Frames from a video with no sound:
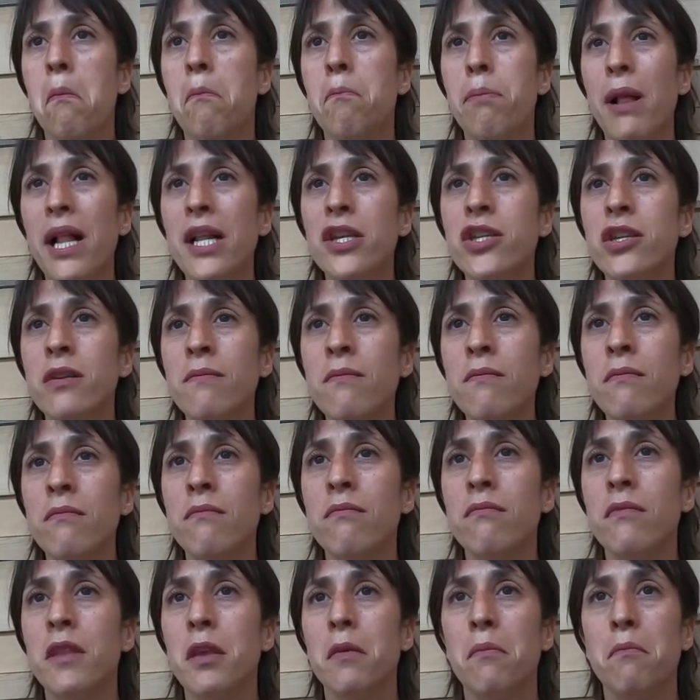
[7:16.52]
Belgium,
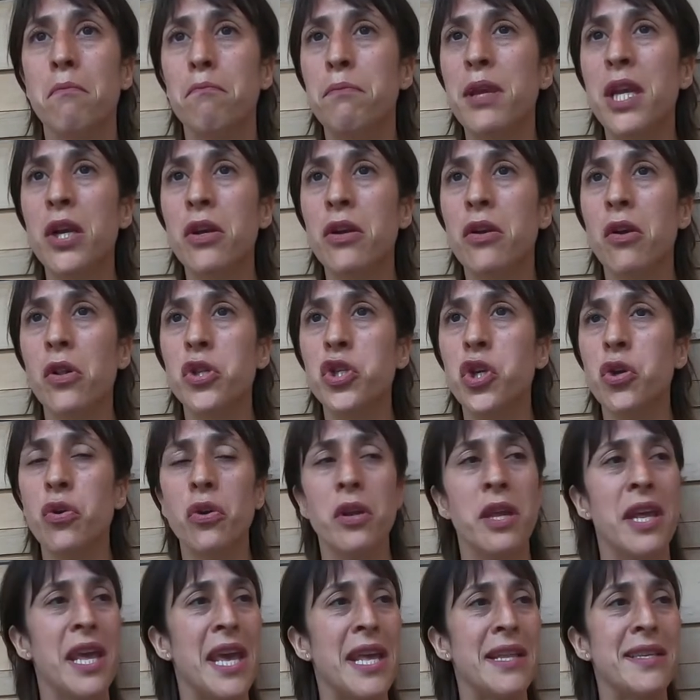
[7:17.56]
beer culture,
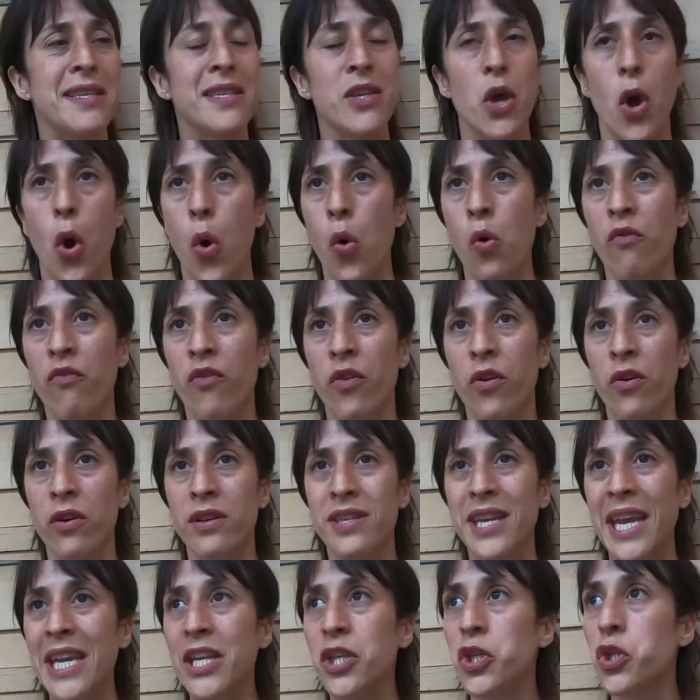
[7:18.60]
it's over.
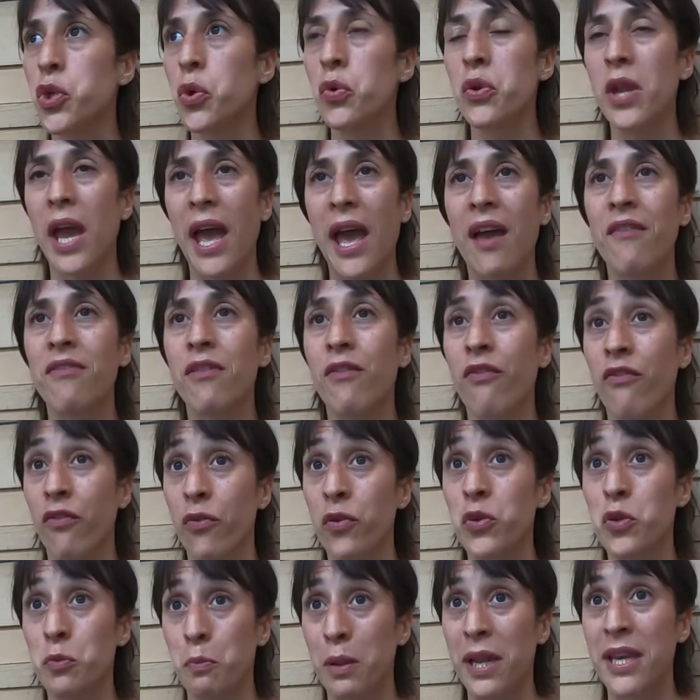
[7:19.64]
They don't have the
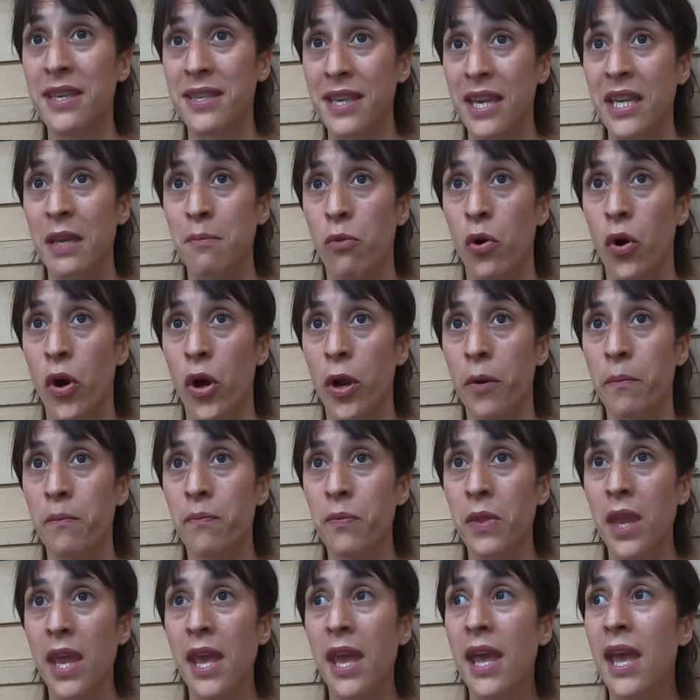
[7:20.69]
first place anymore.
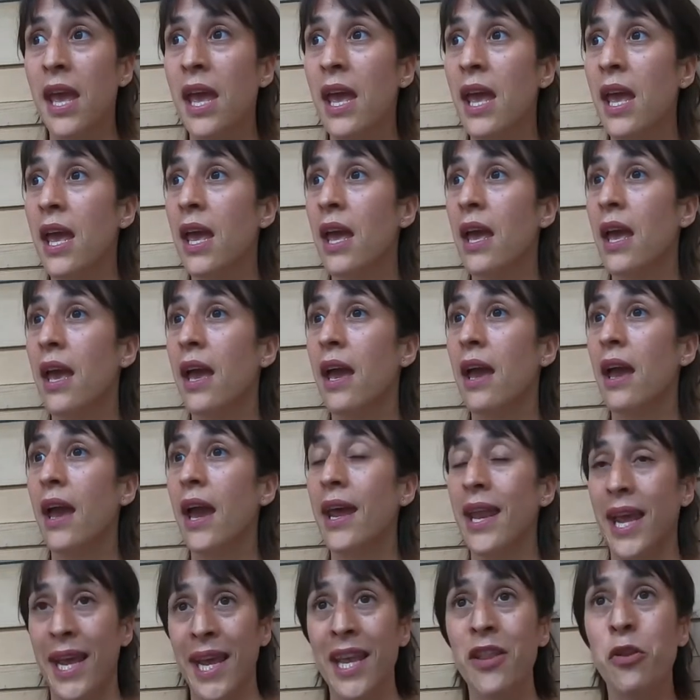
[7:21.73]

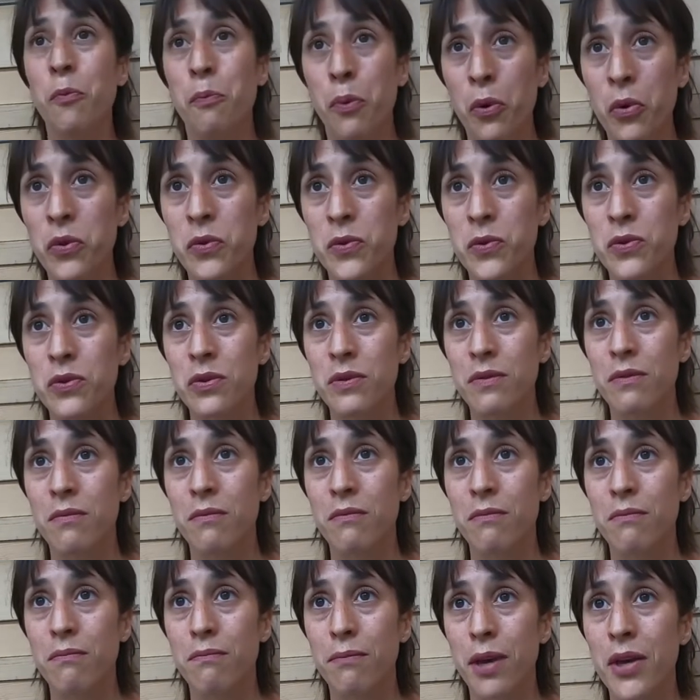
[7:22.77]
And I get the point,
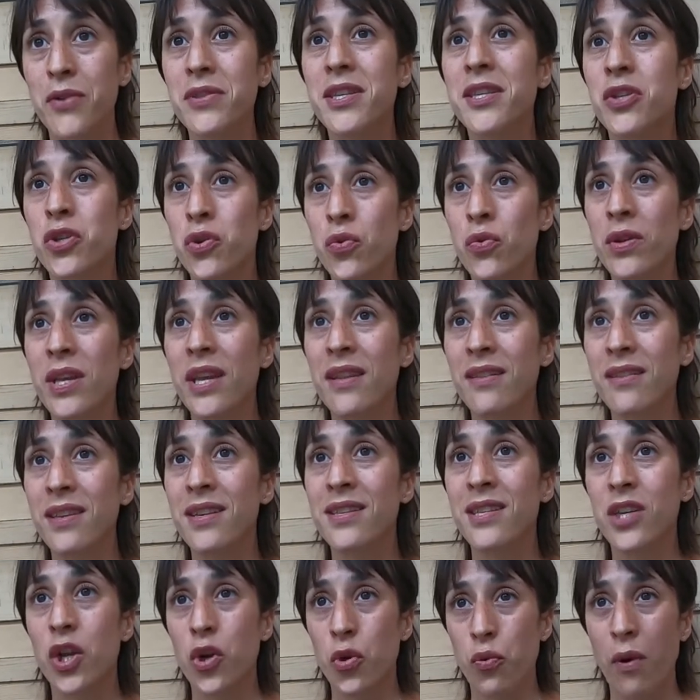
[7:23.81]
because it's true that
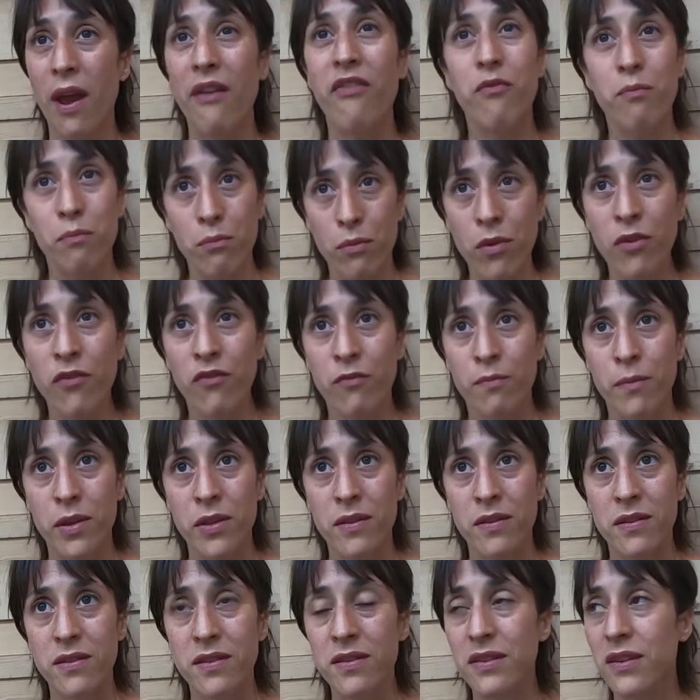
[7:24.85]
this craft
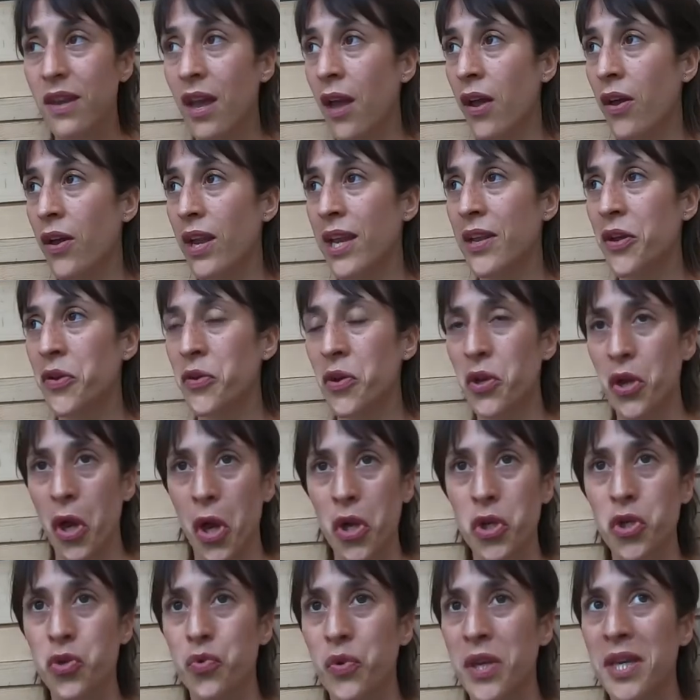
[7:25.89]
movement in other
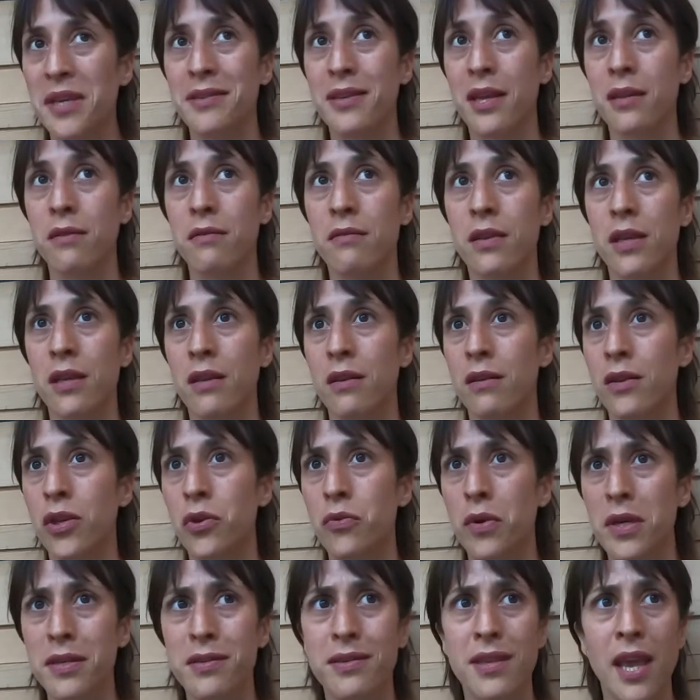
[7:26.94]
countries, and in
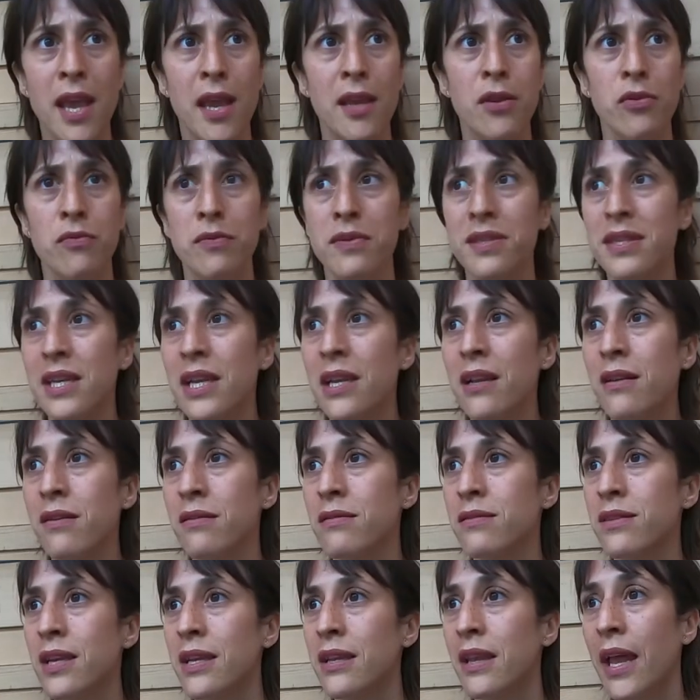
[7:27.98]
USA, New
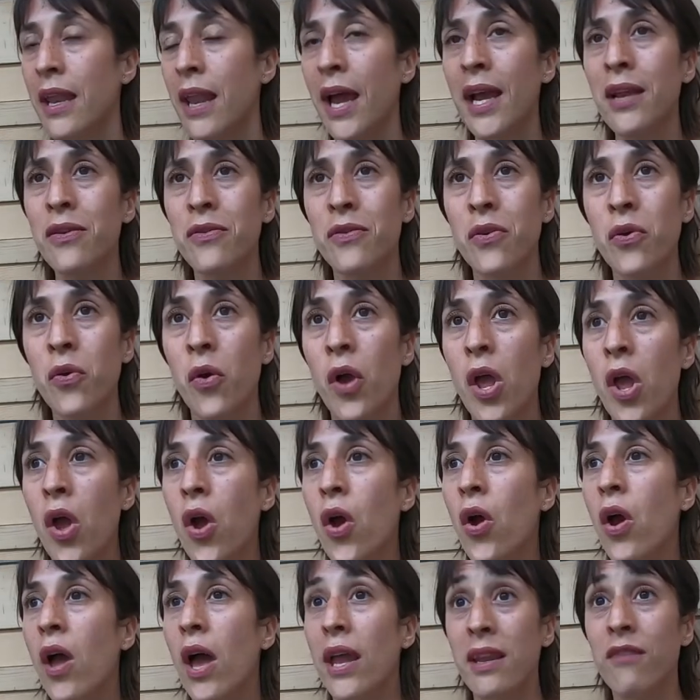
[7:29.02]
Zealand, and I don't know,
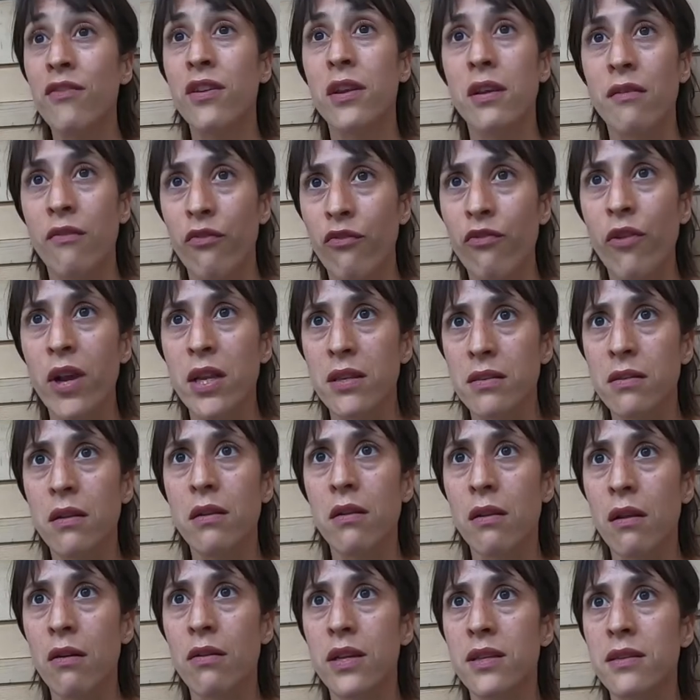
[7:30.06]
and even in France a
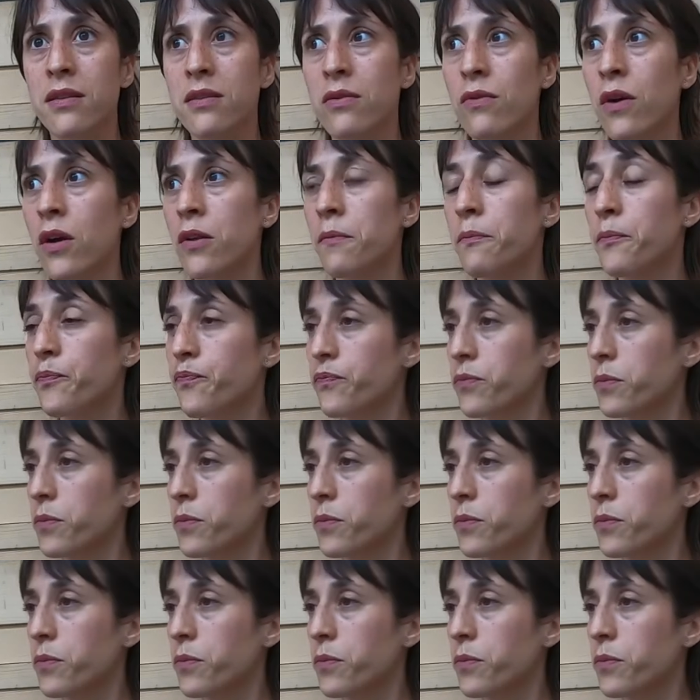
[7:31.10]
lot and so on,